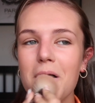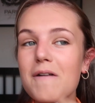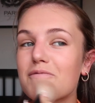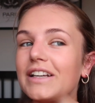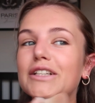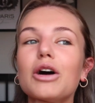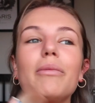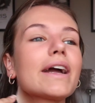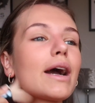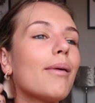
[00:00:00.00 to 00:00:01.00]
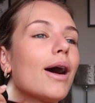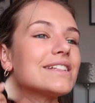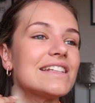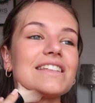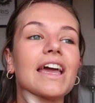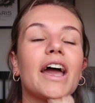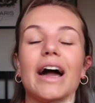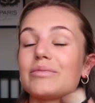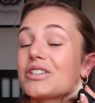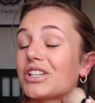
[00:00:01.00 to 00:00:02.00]
I'm really not a makeup artist here.
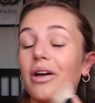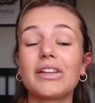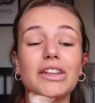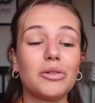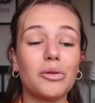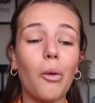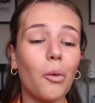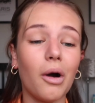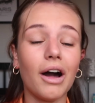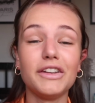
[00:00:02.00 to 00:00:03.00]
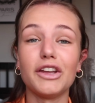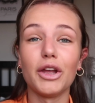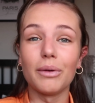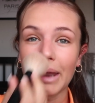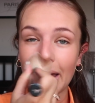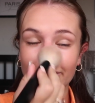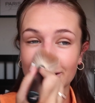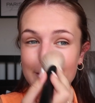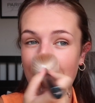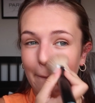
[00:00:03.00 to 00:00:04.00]
I'm just showing you all what I do and having a
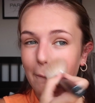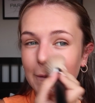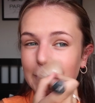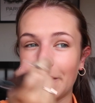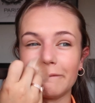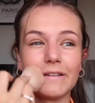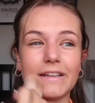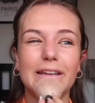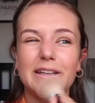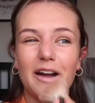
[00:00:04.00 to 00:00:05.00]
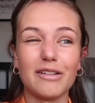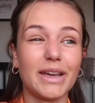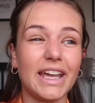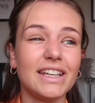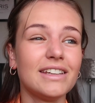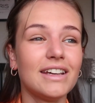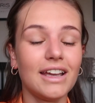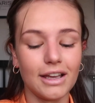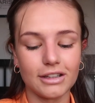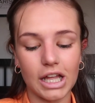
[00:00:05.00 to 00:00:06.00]
chat whilst getting ready, you know what I mean?
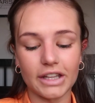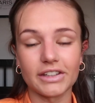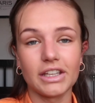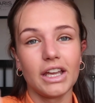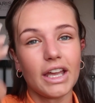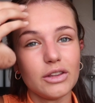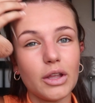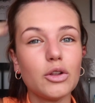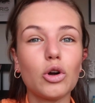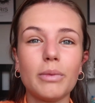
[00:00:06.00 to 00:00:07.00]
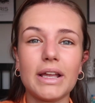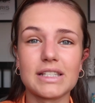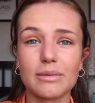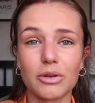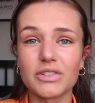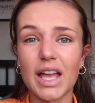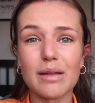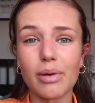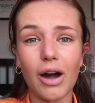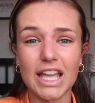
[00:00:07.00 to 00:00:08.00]
Like, in all means, I'm not
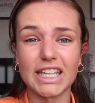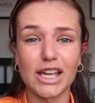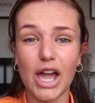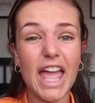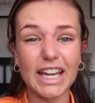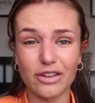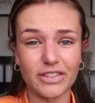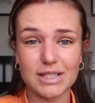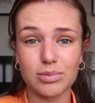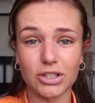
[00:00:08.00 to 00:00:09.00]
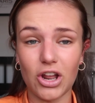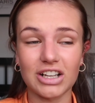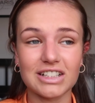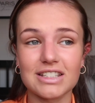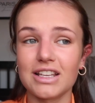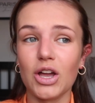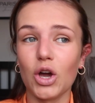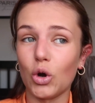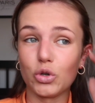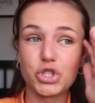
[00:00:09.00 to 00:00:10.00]
saying buy any of these products
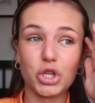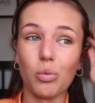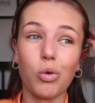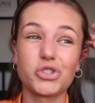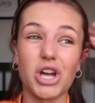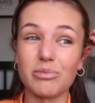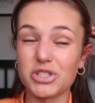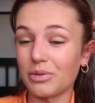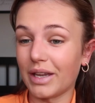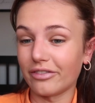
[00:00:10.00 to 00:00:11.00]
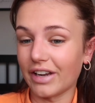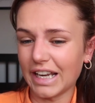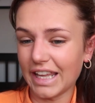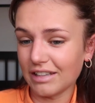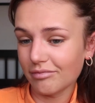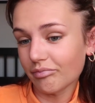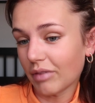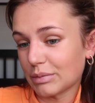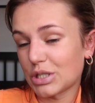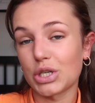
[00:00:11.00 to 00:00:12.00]
or do what I'm doing, really.
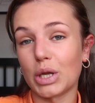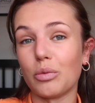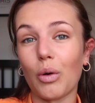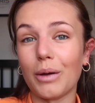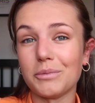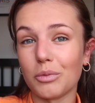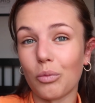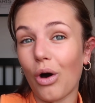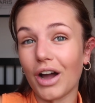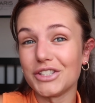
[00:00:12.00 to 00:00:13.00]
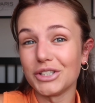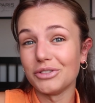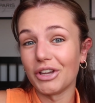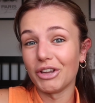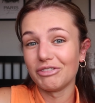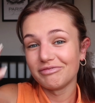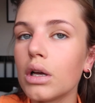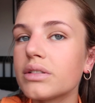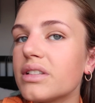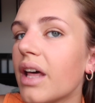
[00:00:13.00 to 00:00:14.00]
I'm just showing you what I do.
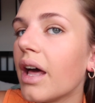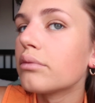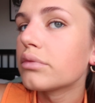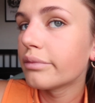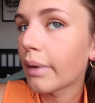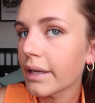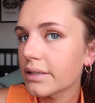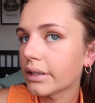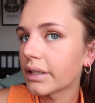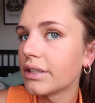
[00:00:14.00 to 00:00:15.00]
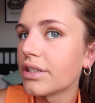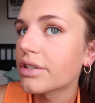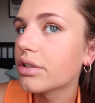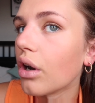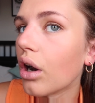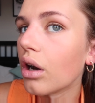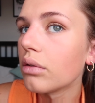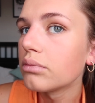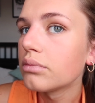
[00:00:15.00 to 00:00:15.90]
So then we've basically just got